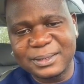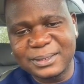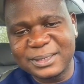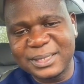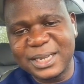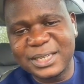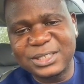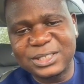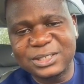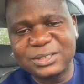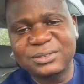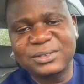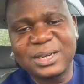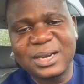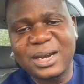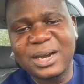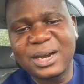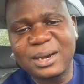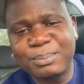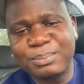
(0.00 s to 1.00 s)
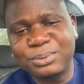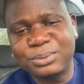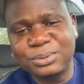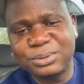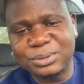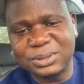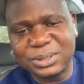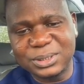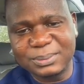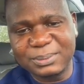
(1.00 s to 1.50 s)
Nigeria happened
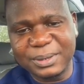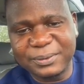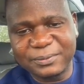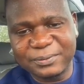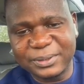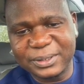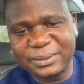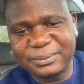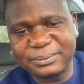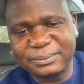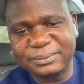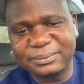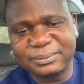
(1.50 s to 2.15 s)
to this, my friend.